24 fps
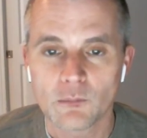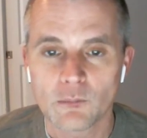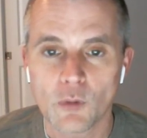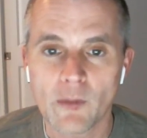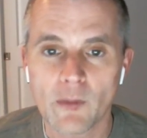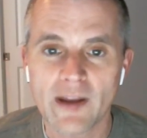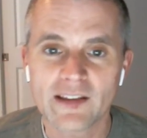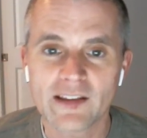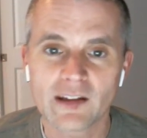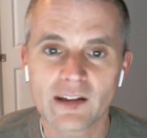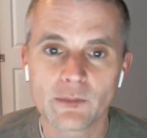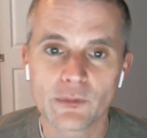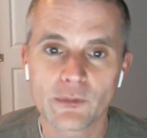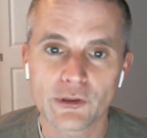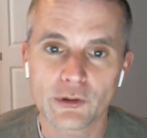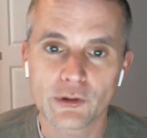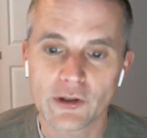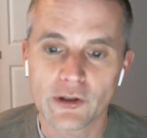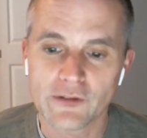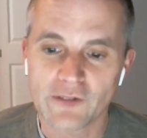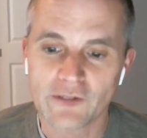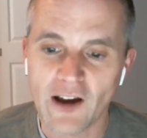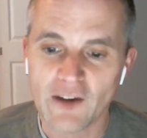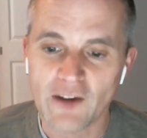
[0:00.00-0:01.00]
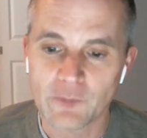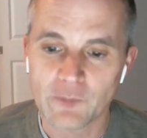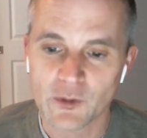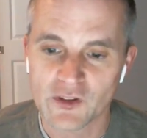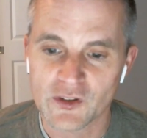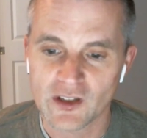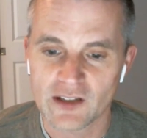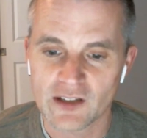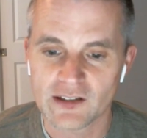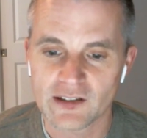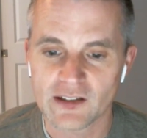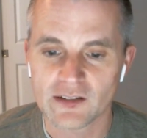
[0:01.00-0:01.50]
Momentum, thirty-five
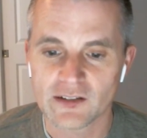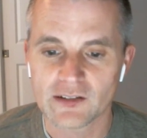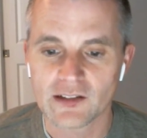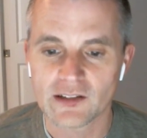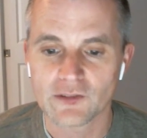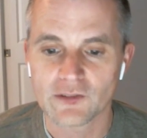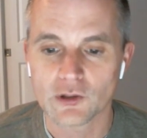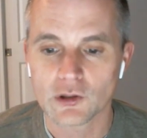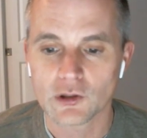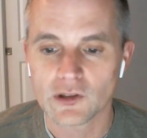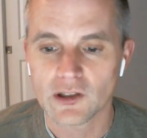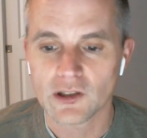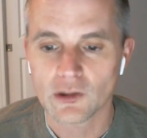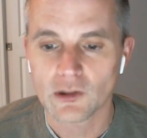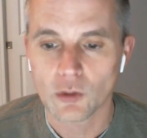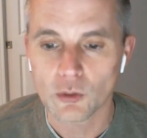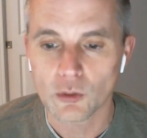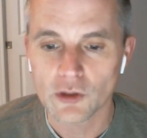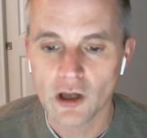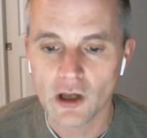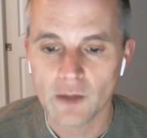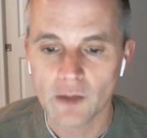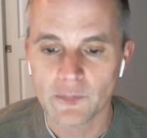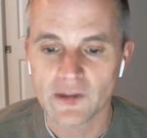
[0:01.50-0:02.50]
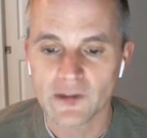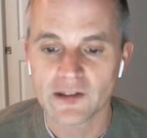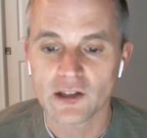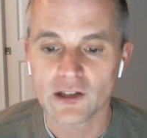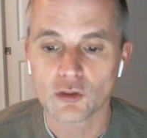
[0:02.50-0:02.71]
percent did, didn't, didn't hold up.